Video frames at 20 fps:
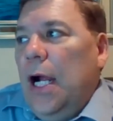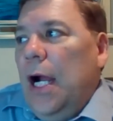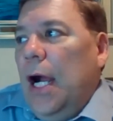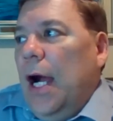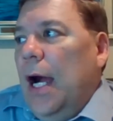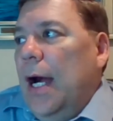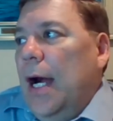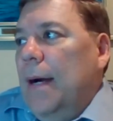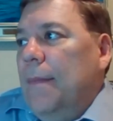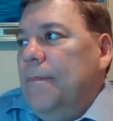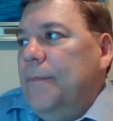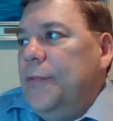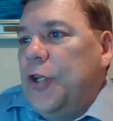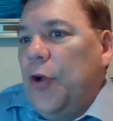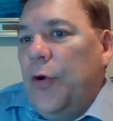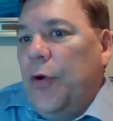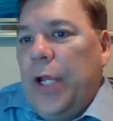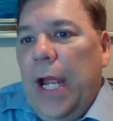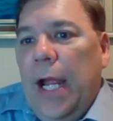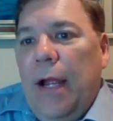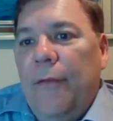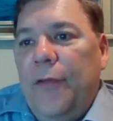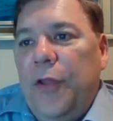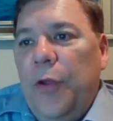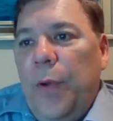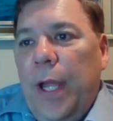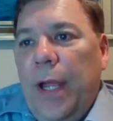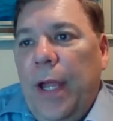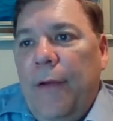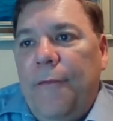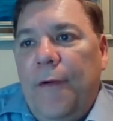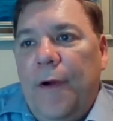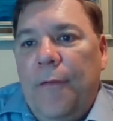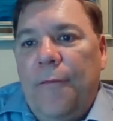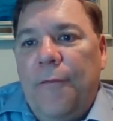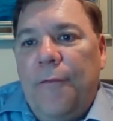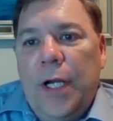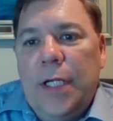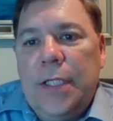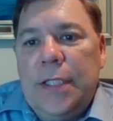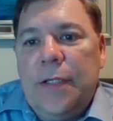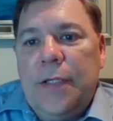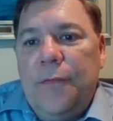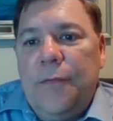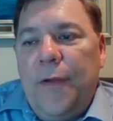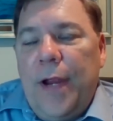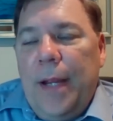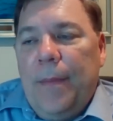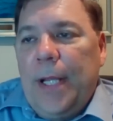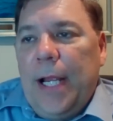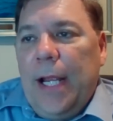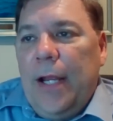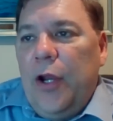Um, so yeah, if you have uh, friends and family,